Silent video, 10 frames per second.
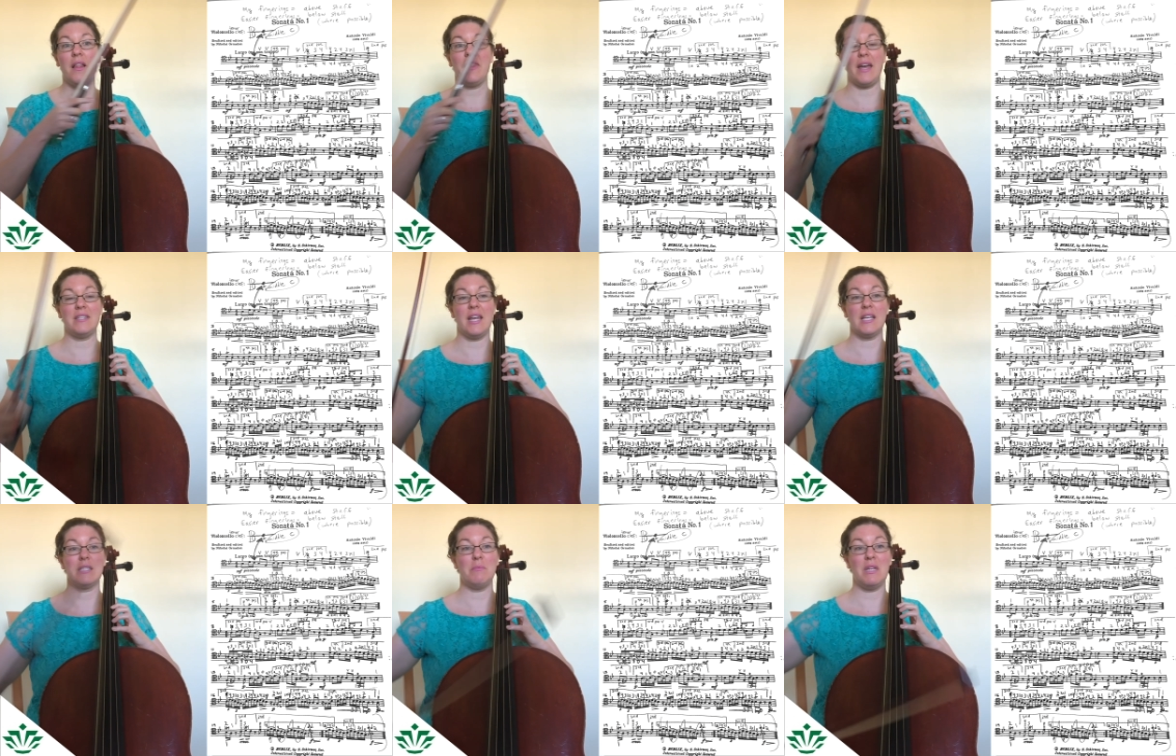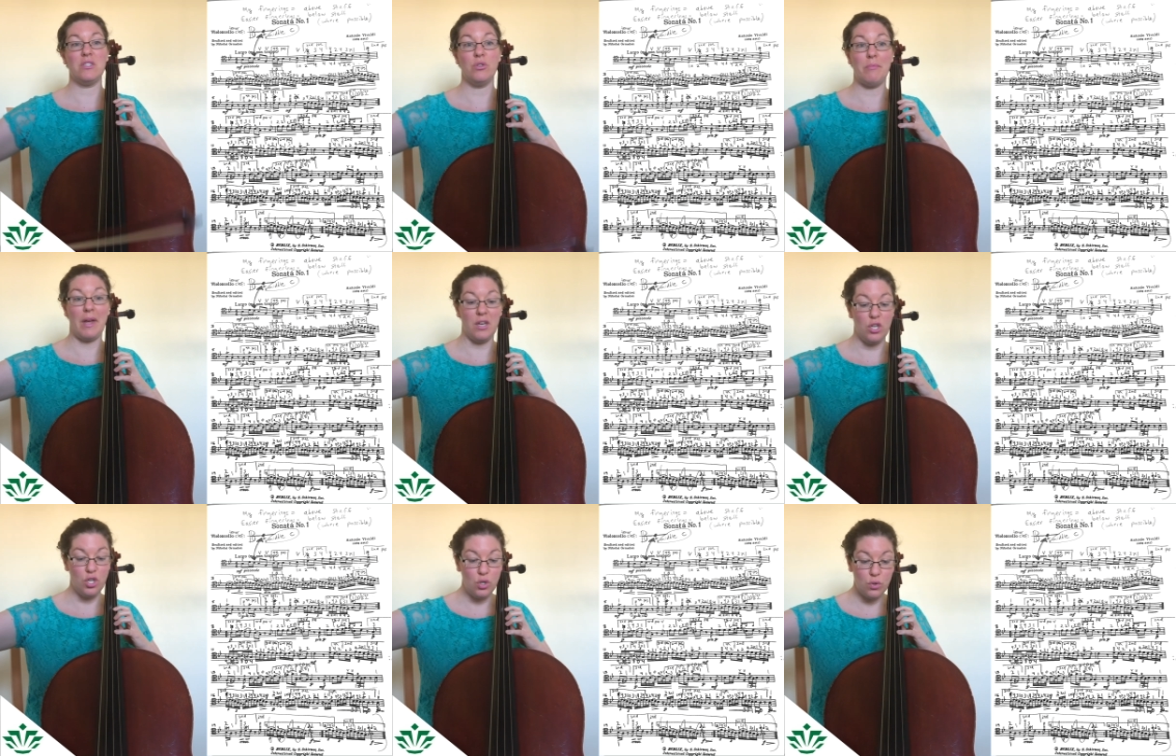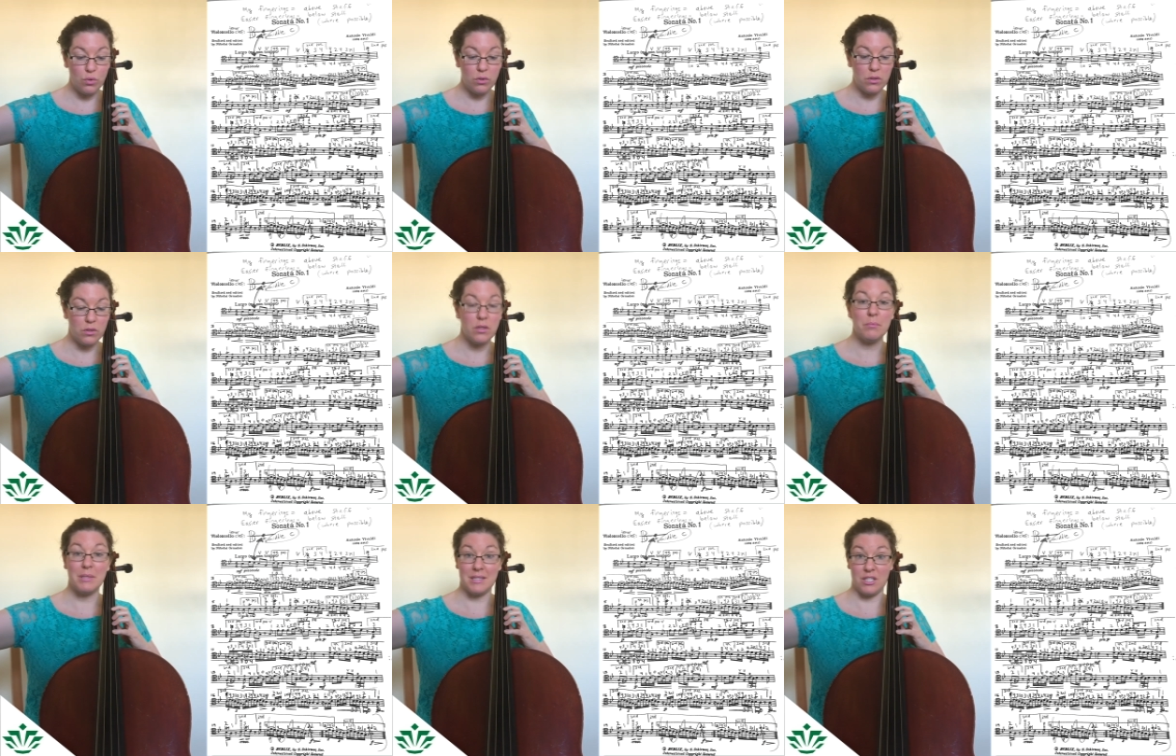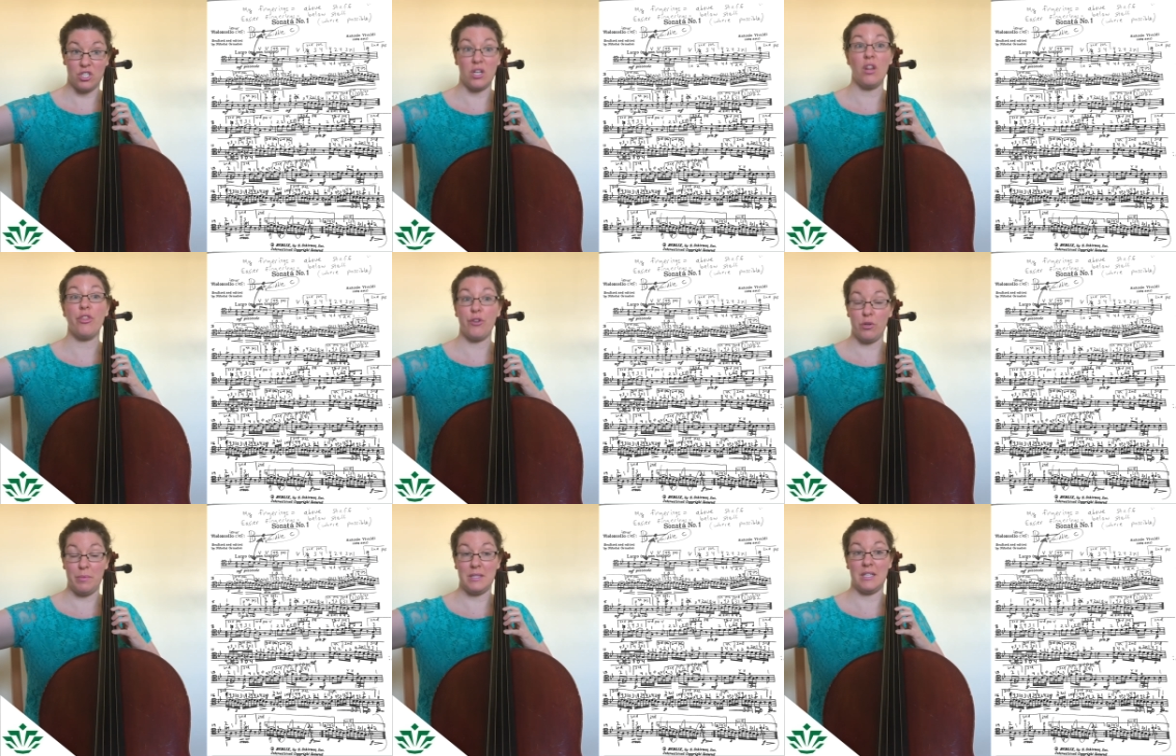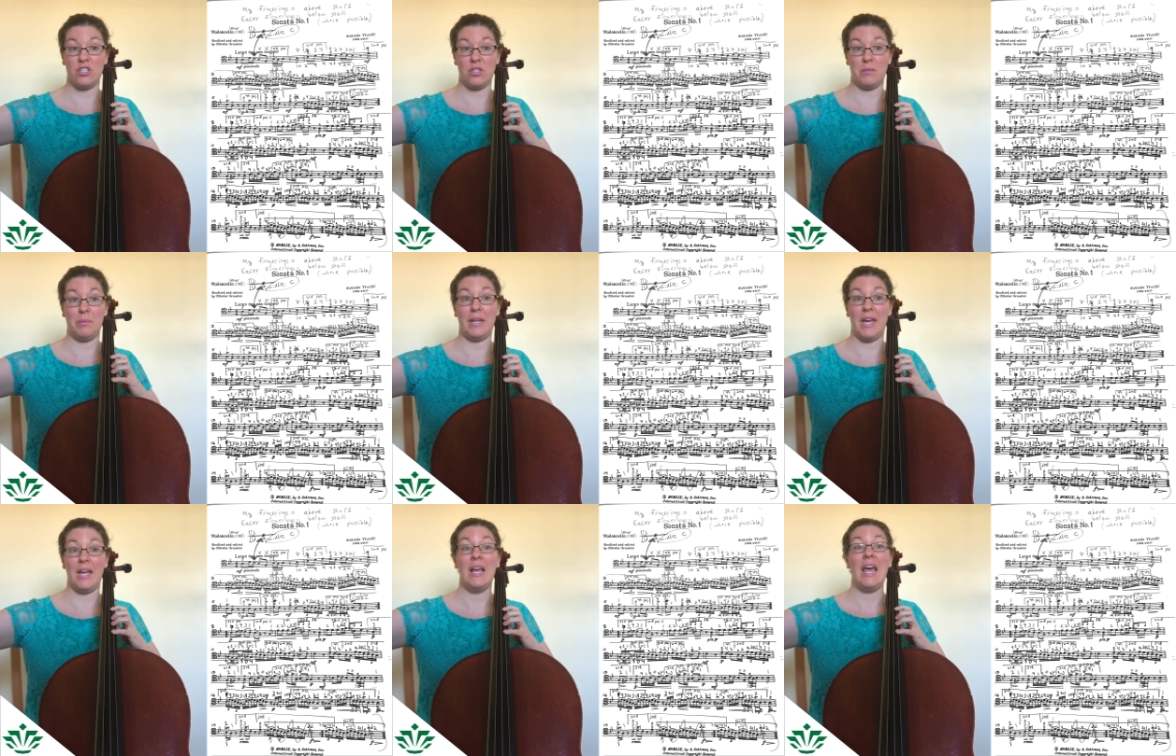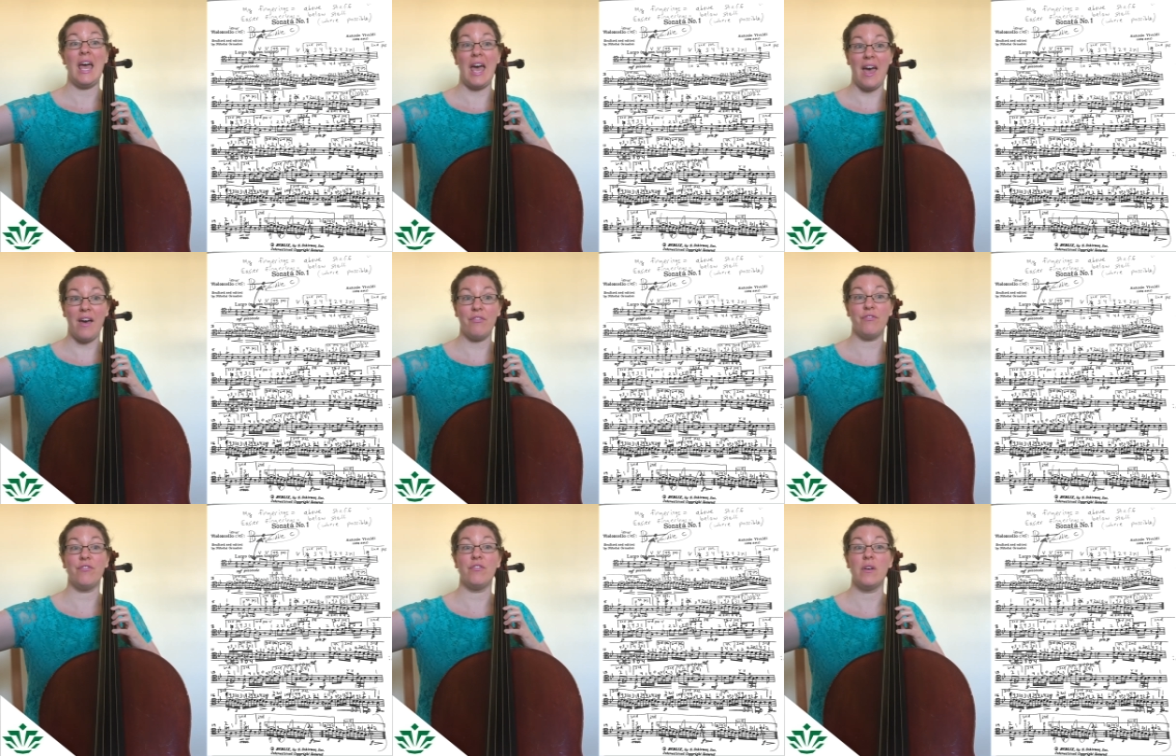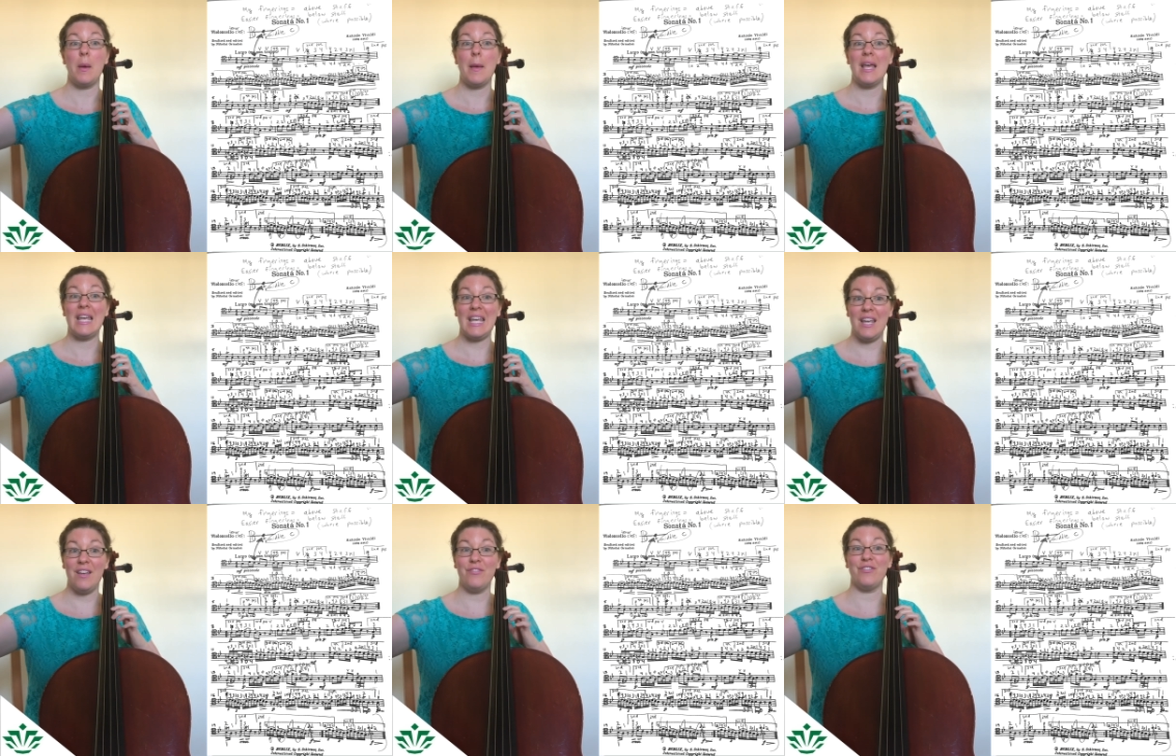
That takes me to my new position, third position to play F, E